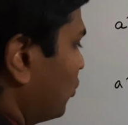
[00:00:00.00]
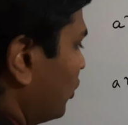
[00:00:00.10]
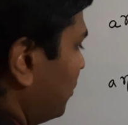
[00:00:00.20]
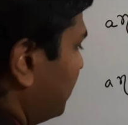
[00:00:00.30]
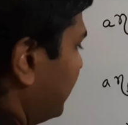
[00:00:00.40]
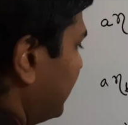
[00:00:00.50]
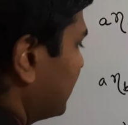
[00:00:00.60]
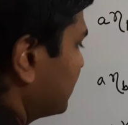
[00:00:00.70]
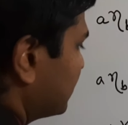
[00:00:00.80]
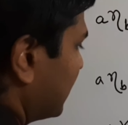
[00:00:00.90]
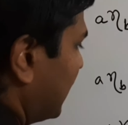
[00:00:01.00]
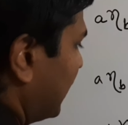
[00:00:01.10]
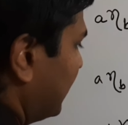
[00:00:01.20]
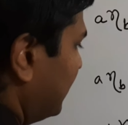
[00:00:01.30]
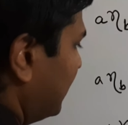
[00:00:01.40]
will be
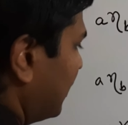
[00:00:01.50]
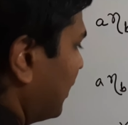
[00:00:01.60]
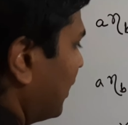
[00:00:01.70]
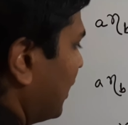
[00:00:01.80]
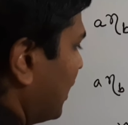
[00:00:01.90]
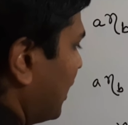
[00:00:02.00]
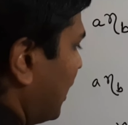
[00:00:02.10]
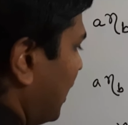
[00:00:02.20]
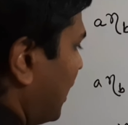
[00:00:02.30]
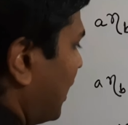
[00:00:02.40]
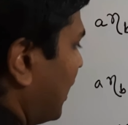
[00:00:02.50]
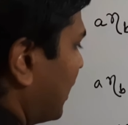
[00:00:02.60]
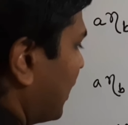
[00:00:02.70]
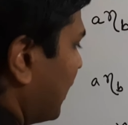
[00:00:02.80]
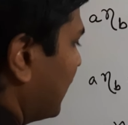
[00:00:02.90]
sin
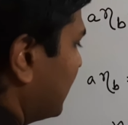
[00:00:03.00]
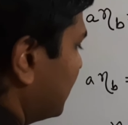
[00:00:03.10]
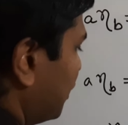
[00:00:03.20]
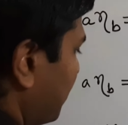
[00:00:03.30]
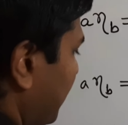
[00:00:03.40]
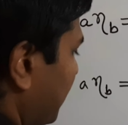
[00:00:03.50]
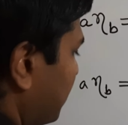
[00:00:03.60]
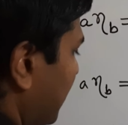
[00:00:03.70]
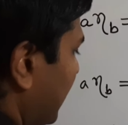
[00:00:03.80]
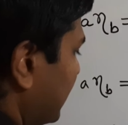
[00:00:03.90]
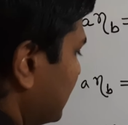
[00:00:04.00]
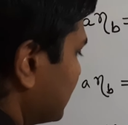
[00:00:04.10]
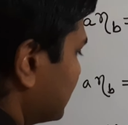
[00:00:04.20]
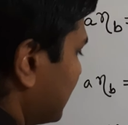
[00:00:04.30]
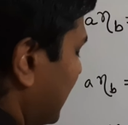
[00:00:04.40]
R divided by
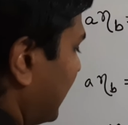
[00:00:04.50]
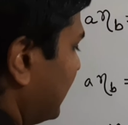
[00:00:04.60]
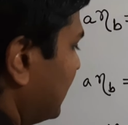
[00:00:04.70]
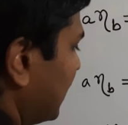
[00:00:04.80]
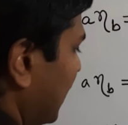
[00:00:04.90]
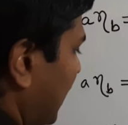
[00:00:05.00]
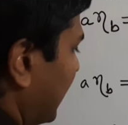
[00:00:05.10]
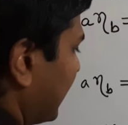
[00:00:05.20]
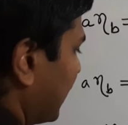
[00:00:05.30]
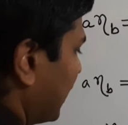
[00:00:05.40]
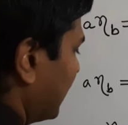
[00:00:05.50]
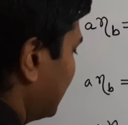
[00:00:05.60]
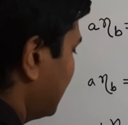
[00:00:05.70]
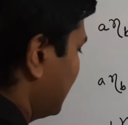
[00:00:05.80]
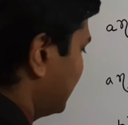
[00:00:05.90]
sin I,
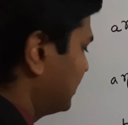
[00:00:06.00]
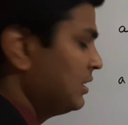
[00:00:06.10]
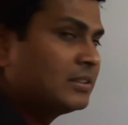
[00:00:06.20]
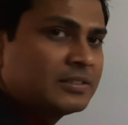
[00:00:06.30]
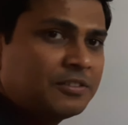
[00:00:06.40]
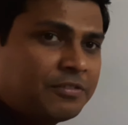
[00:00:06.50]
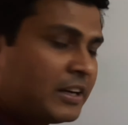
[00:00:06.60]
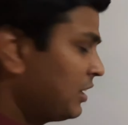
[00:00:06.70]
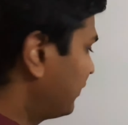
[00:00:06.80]
and this refractive